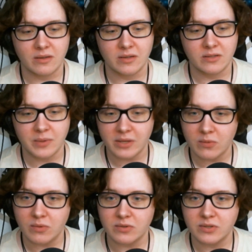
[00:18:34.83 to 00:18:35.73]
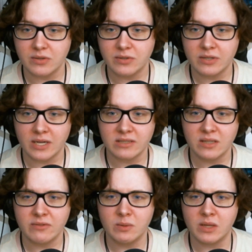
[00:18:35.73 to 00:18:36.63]
It's really cool. So your guides
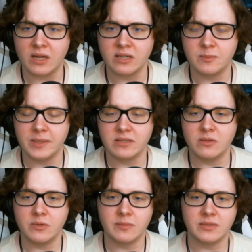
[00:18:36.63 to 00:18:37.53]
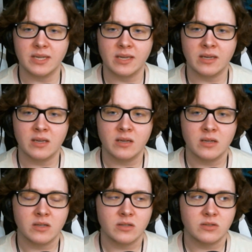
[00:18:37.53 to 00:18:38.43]
love you a lot, is basically what I'm saying.
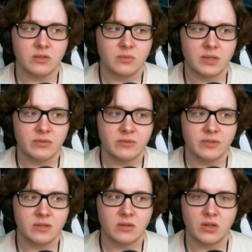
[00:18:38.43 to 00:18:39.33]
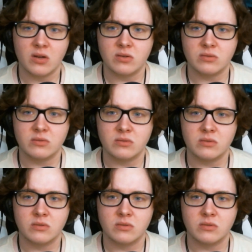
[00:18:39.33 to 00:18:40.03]
So whenever you feel alone,